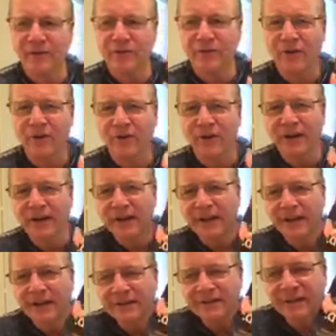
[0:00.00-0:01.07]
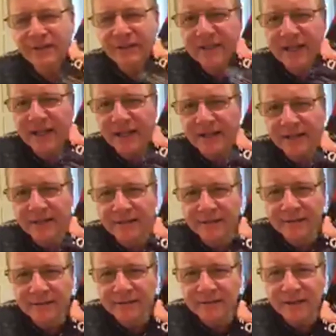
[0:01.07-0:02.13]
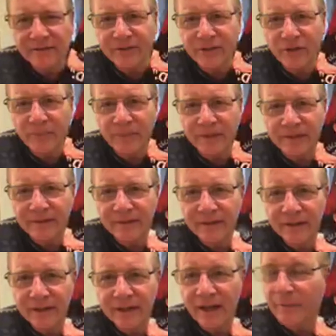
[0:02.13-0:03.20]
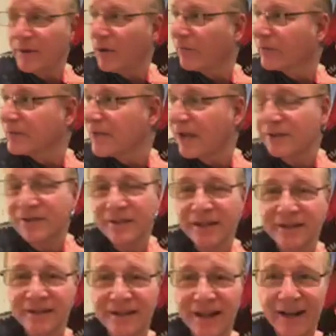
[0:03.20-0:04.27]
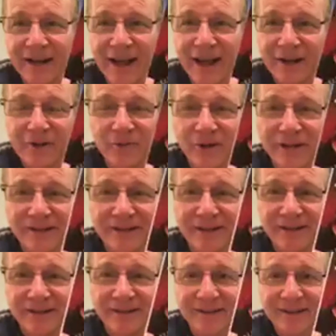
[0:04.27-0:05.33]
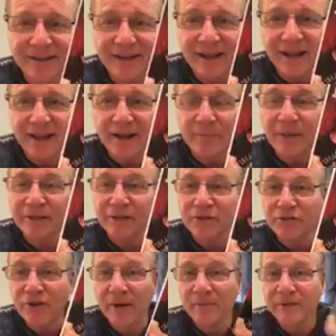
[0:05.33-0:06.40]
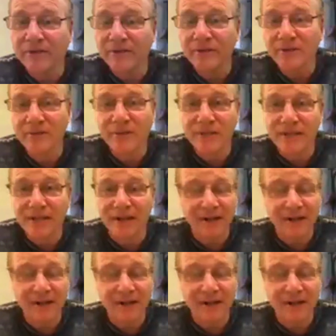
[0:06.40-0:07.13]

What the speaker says: So Stevie D, Stevie Dupin, he had me over his house the other day, and I had a great dinner. And I met the drummer to the